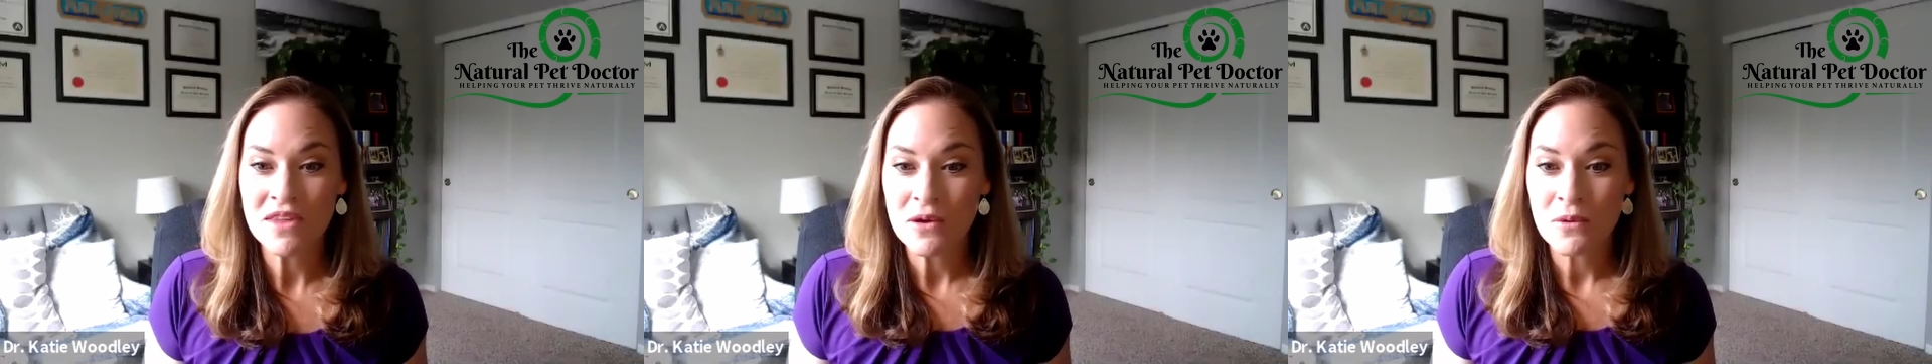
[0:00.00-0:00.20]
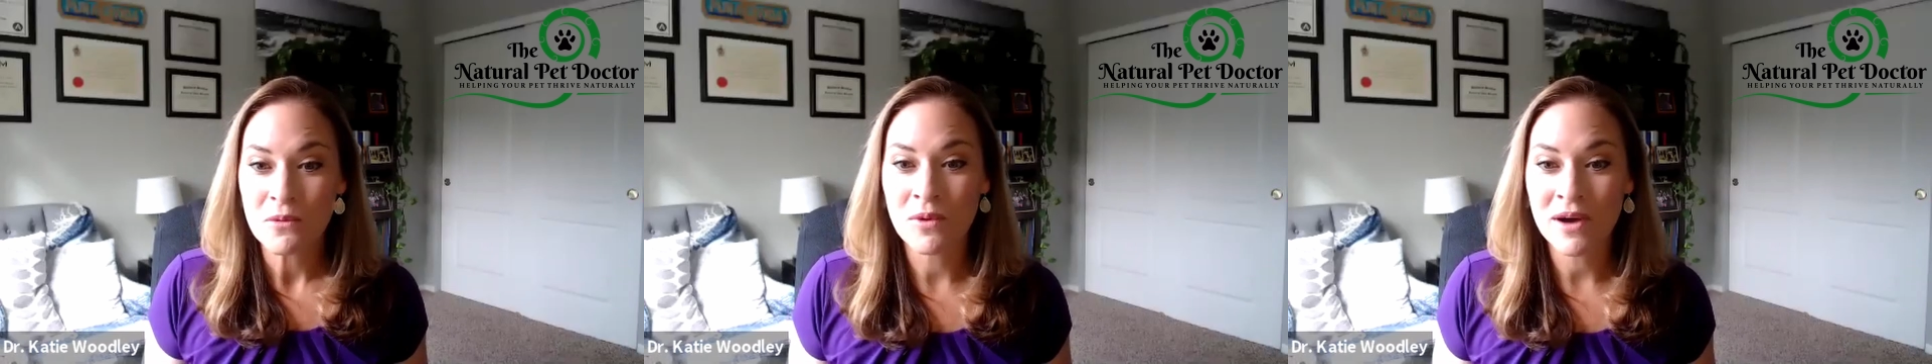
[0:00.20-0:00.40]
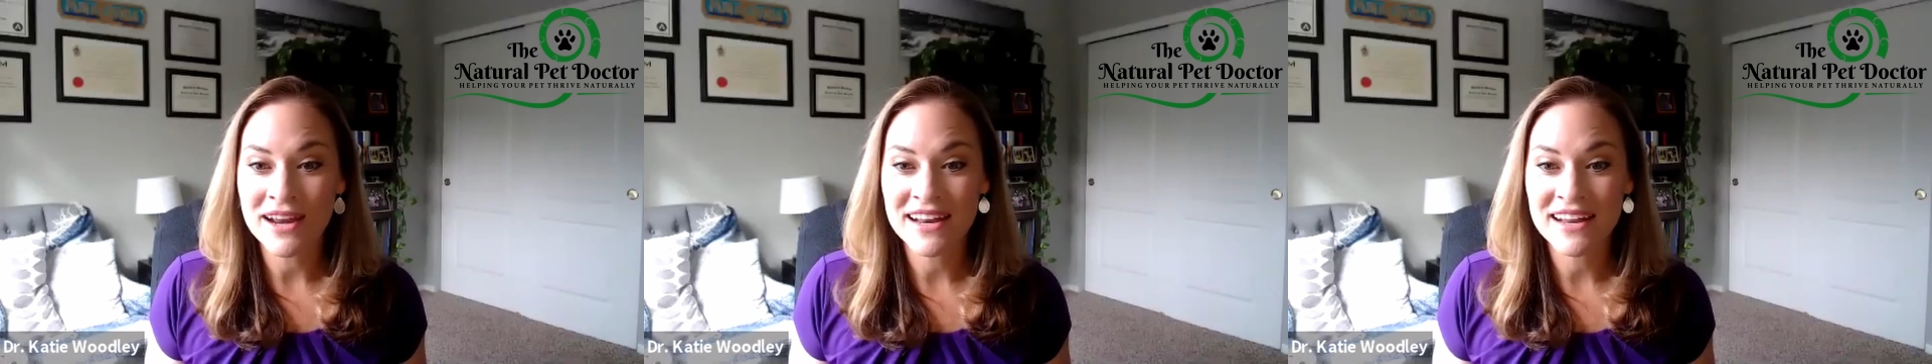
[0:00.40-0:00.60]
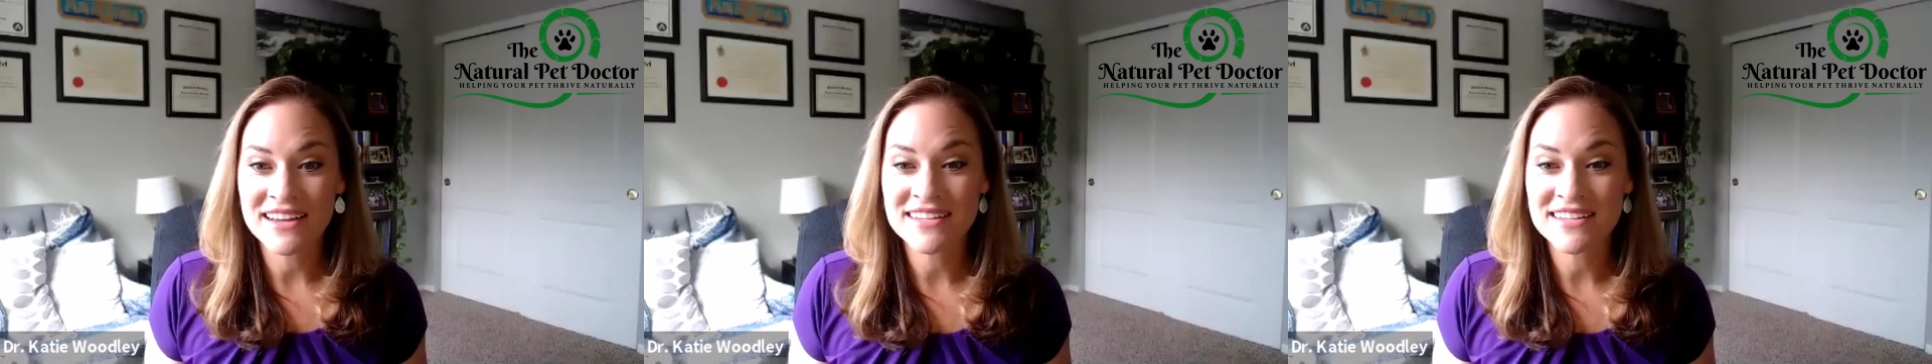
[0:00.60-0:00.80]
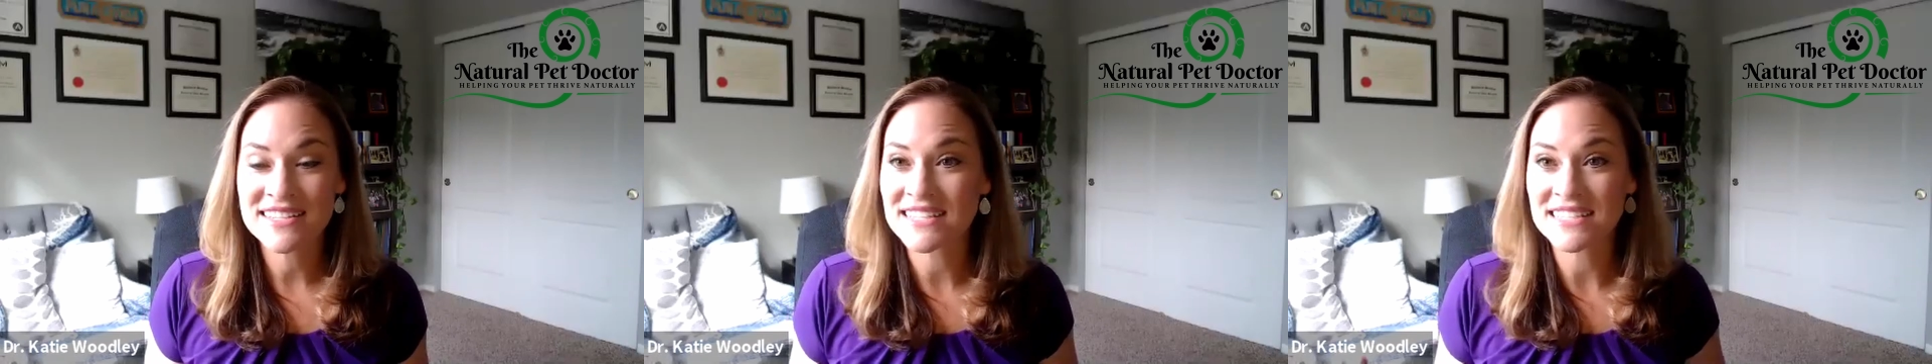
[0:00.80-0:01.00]
what it
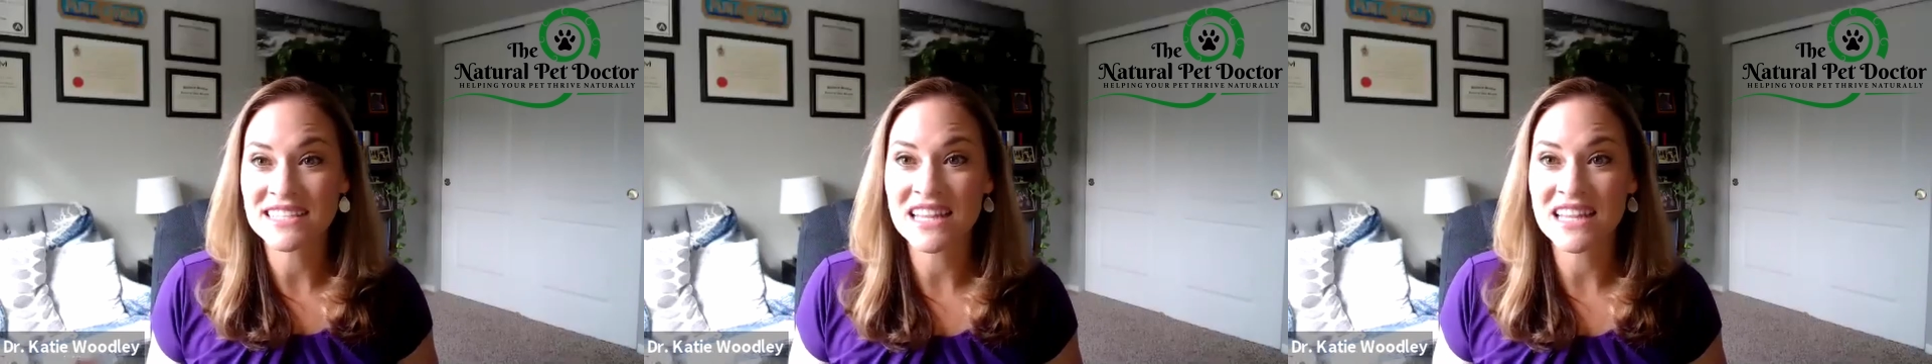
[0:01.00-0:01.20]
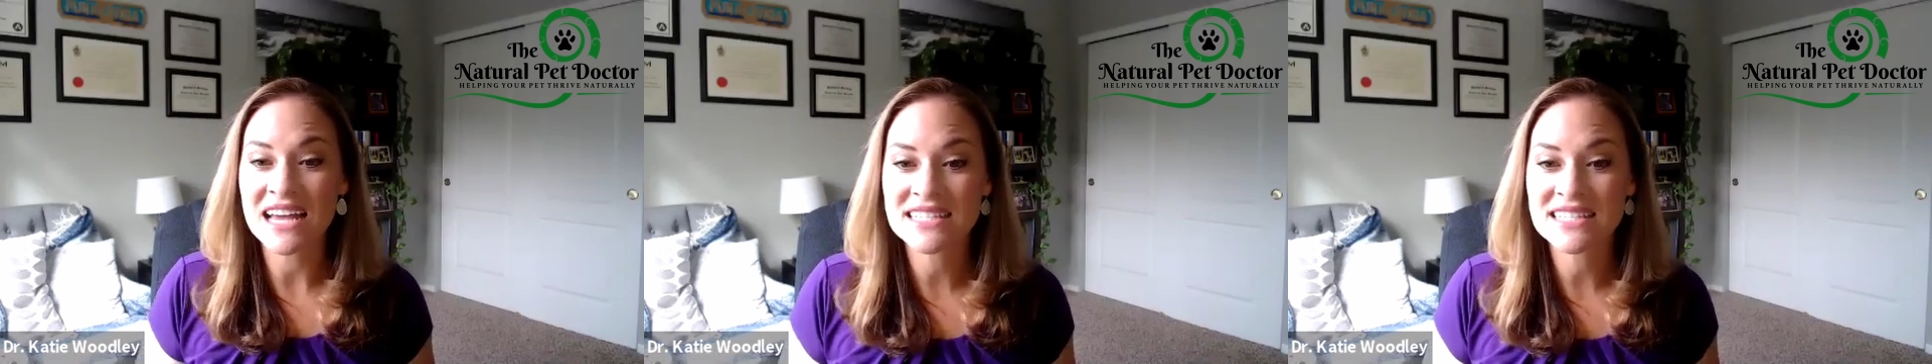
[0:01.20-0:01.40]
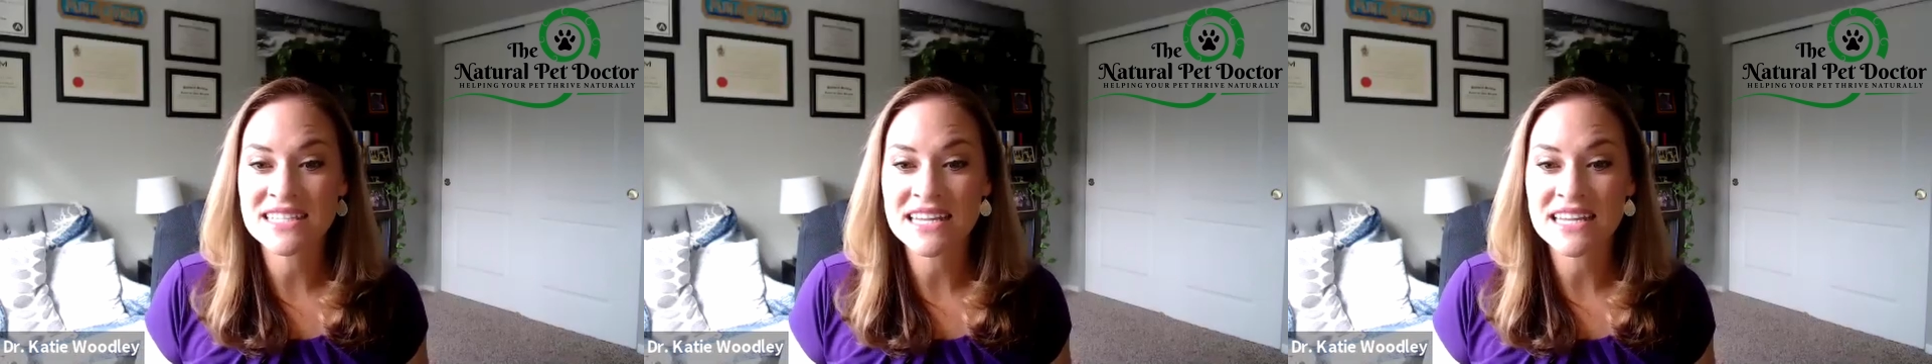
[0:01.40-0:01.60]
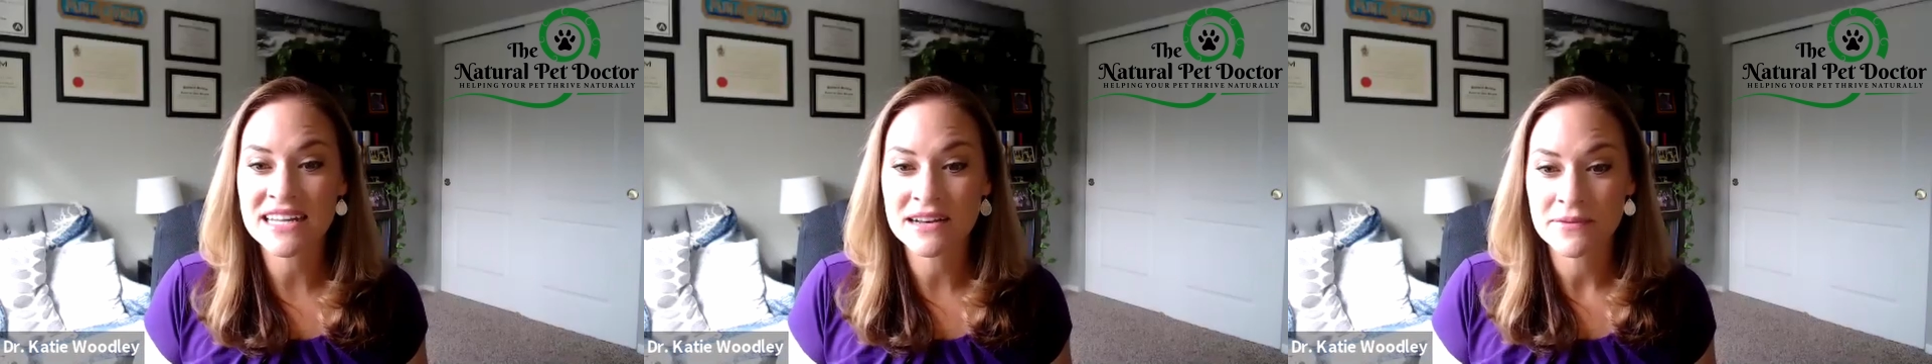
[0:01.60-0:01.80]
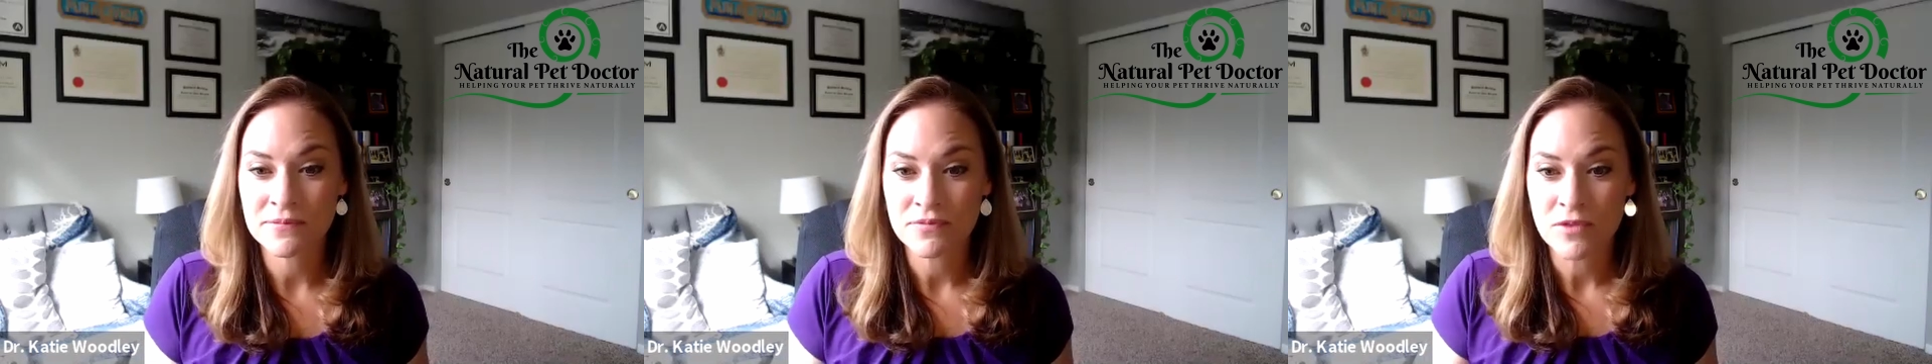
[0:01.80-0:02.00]
is less than